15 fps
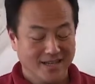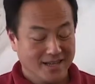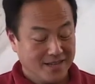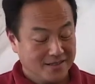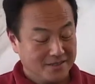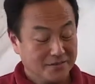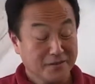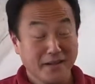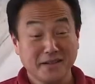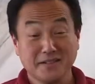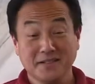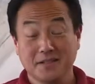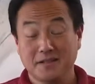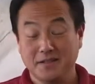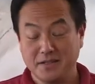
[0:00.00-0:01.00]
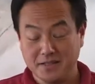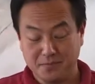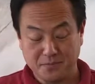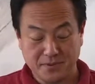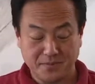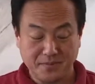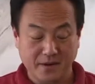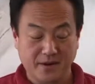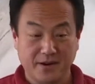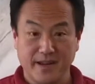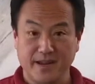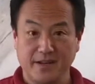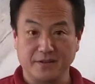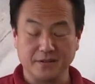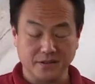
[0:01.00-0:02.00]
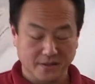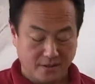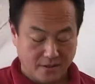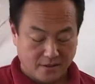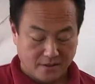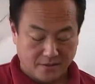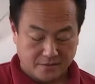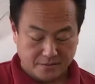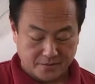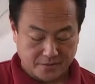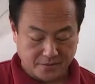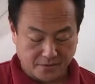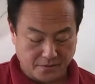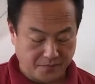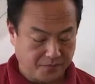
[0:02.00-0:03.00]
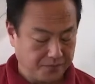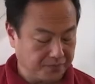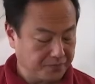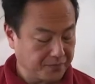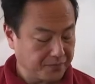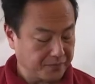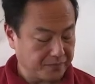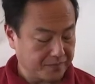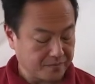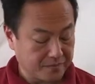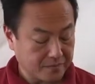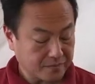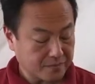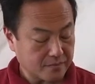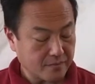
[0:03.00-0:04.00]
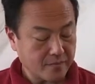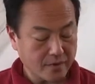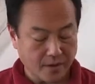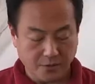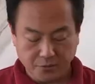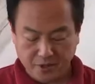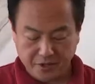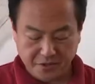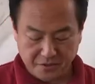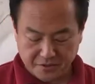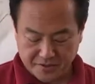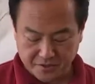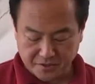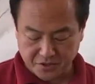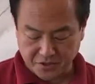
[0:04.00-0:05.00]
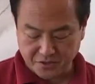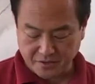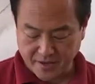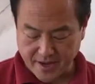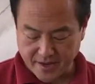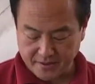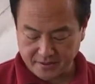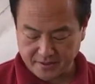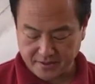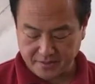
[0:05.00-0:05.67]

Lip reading: So next, let's prepare egg. So we are using 2 eggs